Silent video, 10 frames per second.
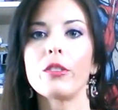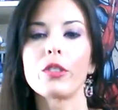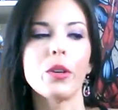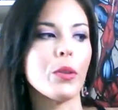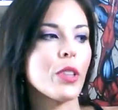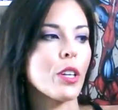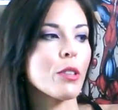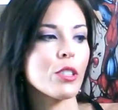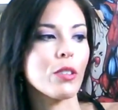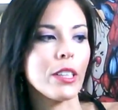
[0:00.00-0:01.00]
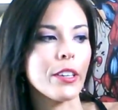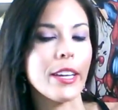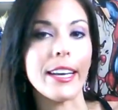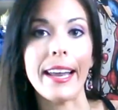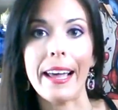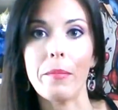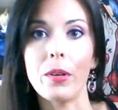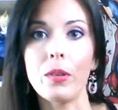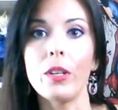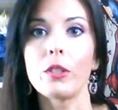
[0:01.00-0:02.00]
So the crystal clear
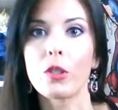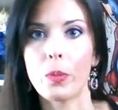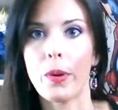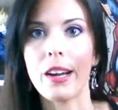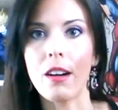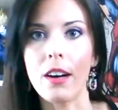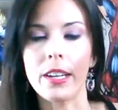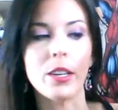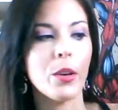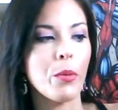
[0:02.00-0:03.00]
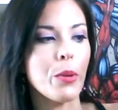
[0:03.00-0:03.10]
enamel spray on,